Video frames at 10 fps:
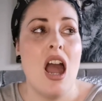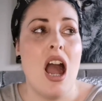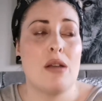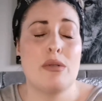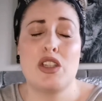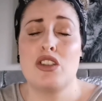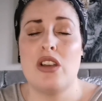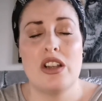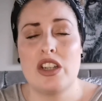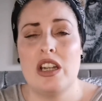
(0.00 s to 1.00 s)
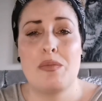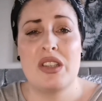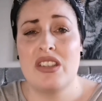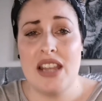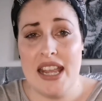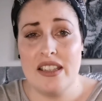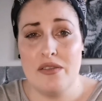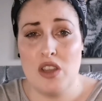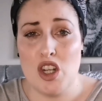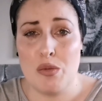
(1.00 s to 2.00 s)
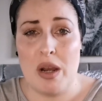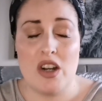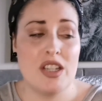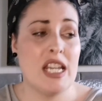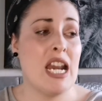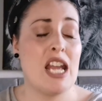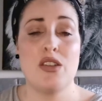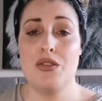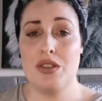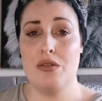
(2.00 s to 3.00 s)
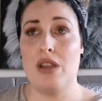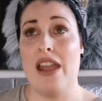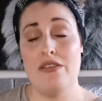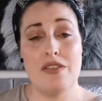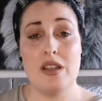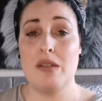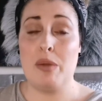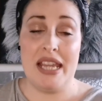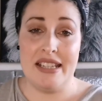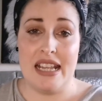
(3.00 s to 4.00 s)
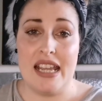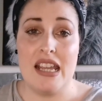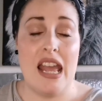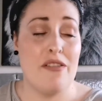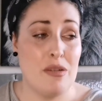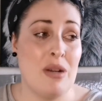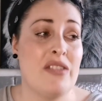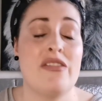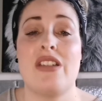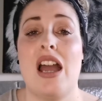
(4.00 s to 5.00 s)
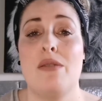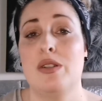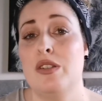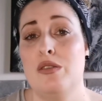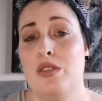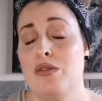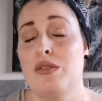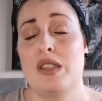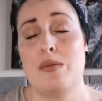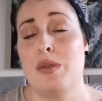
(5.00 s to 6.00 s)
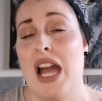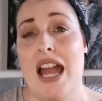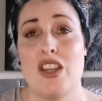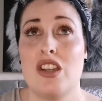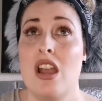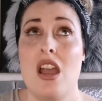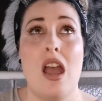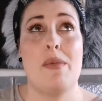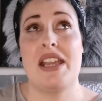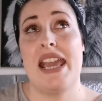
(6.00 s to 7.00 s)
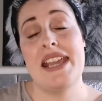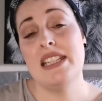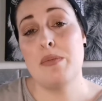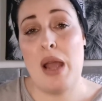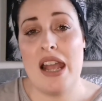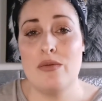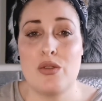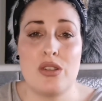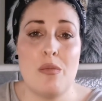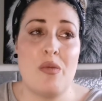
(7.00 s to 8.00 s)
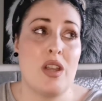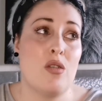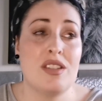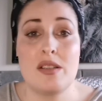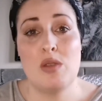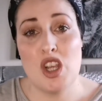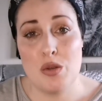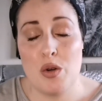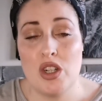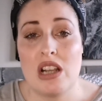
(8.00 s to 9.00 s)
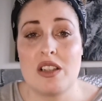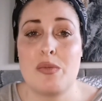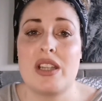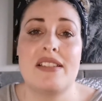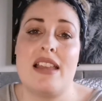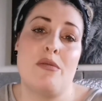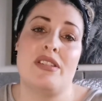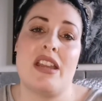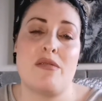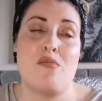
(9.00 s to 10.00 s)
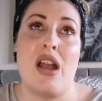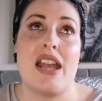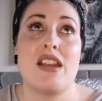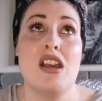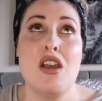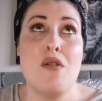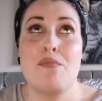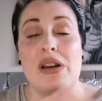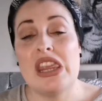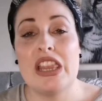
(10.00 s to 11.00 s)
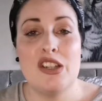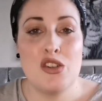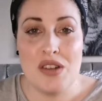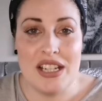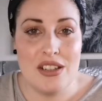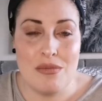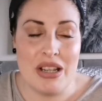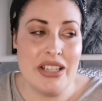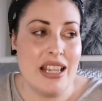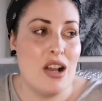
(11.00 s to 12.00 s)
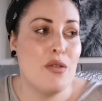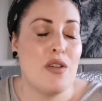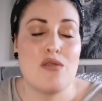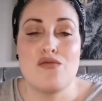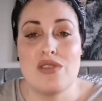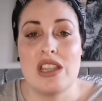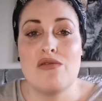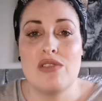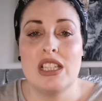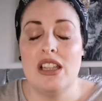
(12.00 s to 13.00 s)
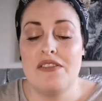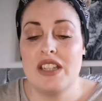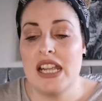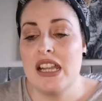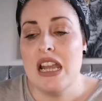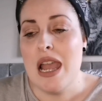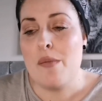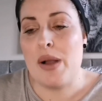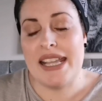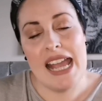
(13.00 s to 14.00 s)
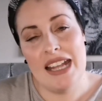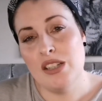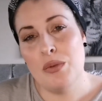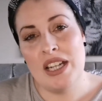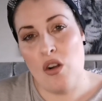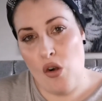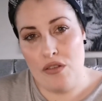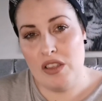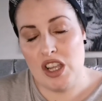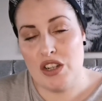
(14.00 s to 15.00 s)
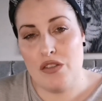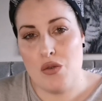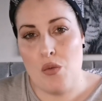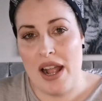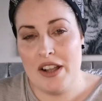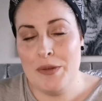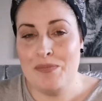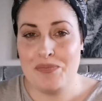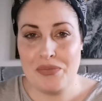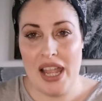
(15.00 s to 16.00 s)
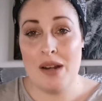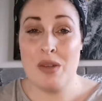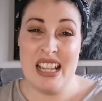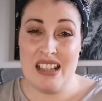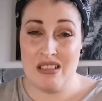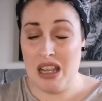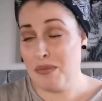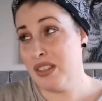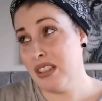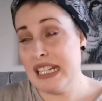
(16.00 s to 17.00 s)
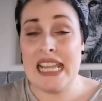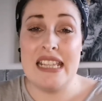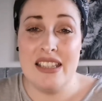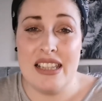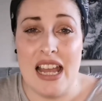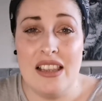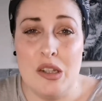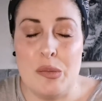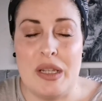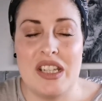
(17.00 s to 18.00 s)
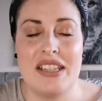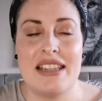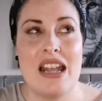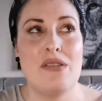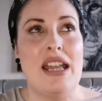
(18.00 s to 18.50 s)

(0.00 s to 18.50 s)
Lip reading: I was such an obsessive Lush person. I used to, every payday, every month, I would, splash about £80 or something on some Lush products, because that was like my monthly treat to myself. I really loved it. But I kind of went off Lush for a while, and I'm gonna get into that a little bit just now.